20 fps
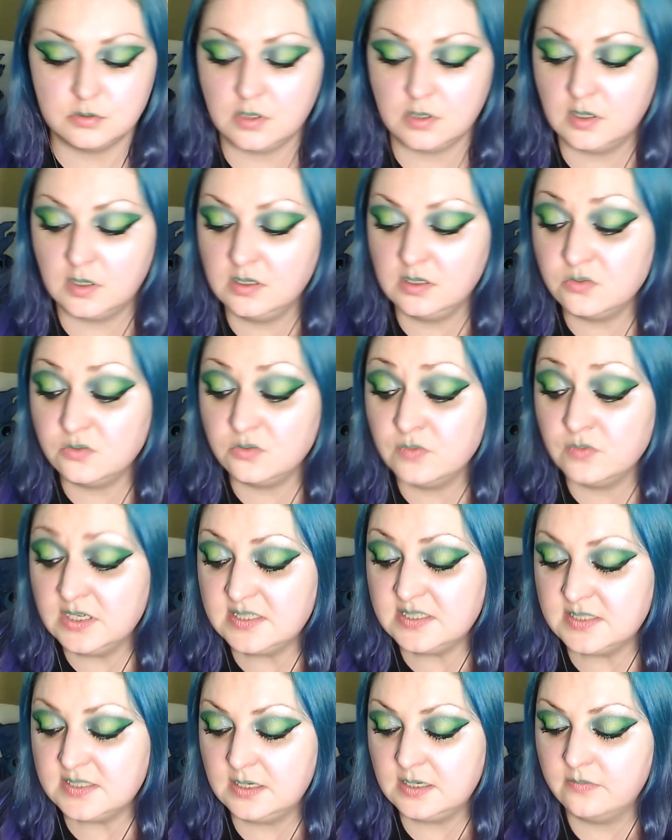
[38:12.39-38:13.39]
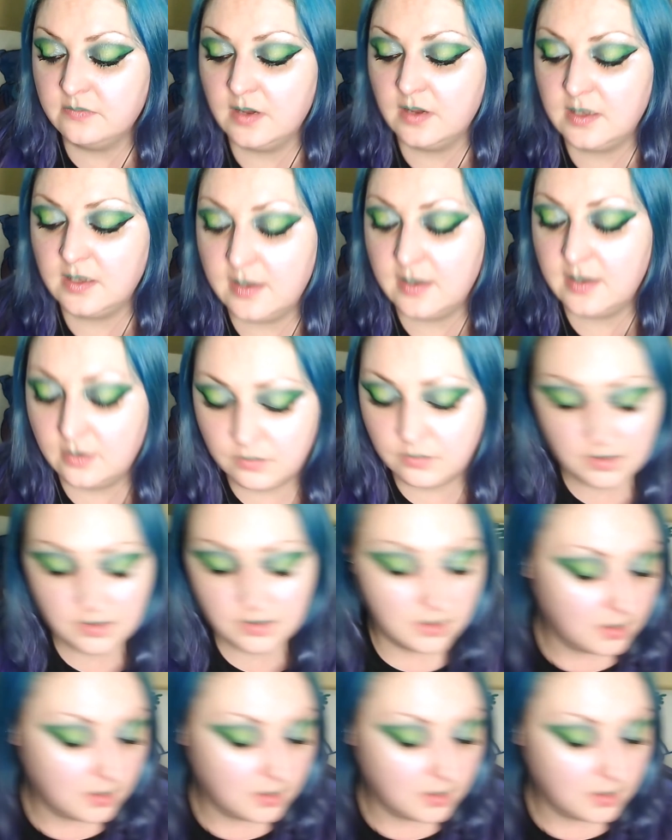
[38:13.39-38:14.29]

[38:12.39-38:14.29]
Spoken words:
Now it looks really silly right now,